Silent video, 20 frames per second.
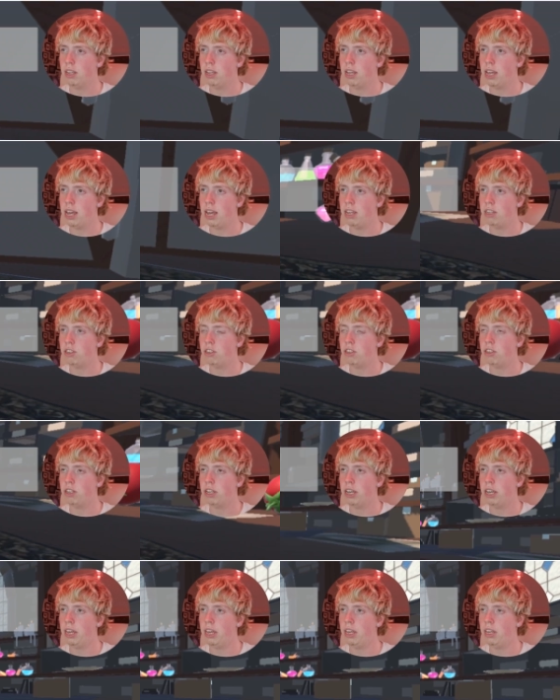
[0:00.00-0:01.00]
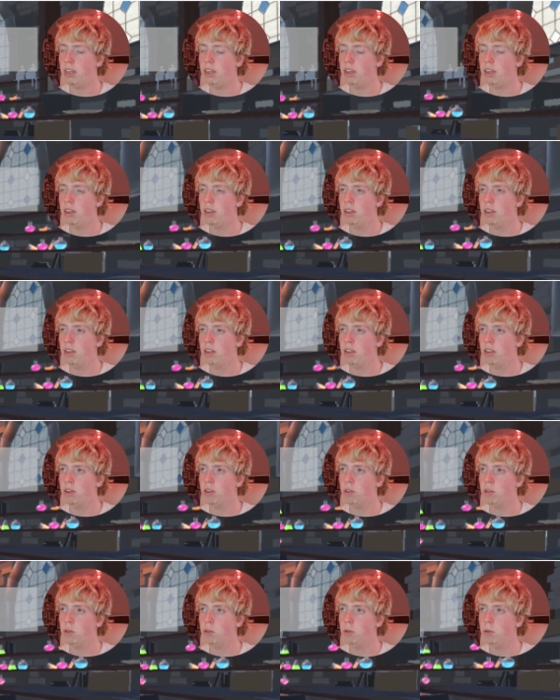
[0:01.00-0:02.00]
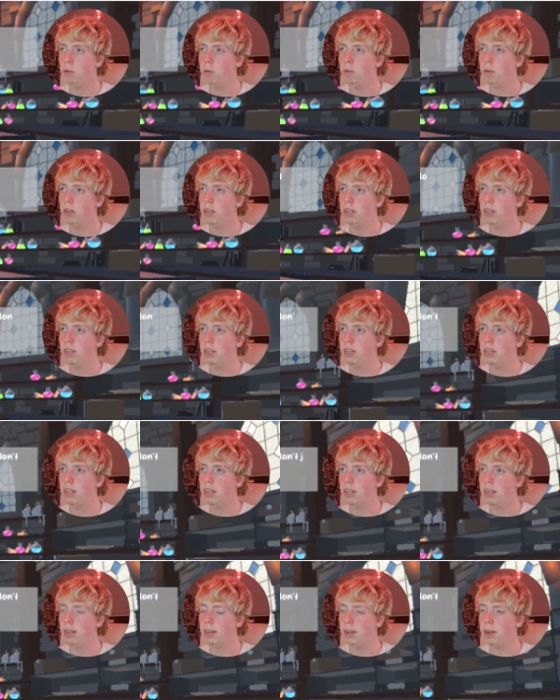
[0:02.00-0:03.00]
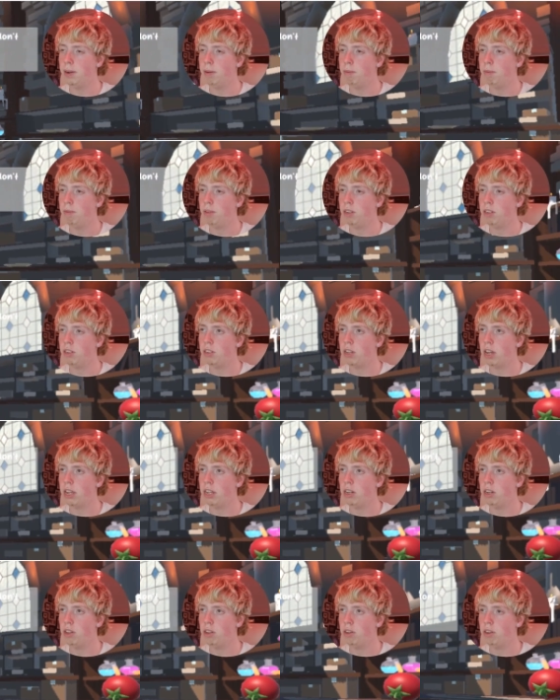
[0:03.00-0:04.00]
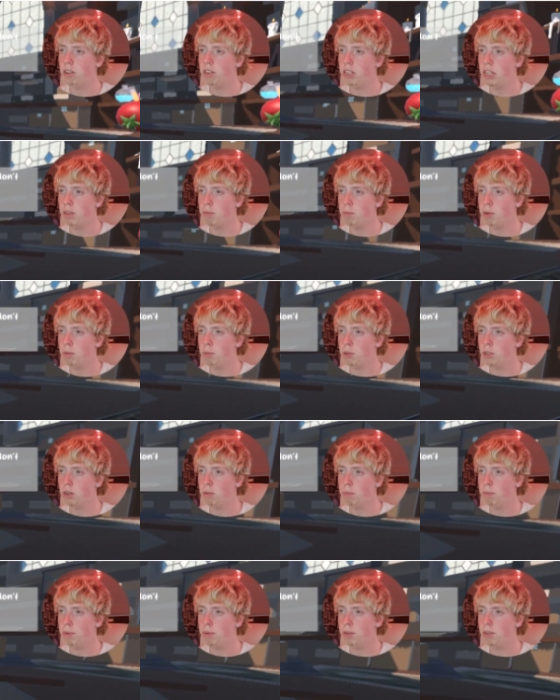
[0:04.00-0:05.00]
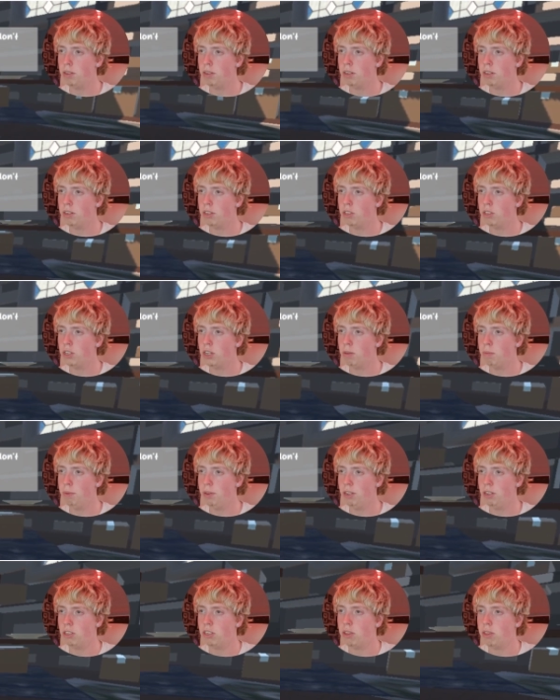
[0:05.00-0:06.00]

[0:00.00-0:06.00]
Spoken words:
has a new dialogue that pops up on the top, because I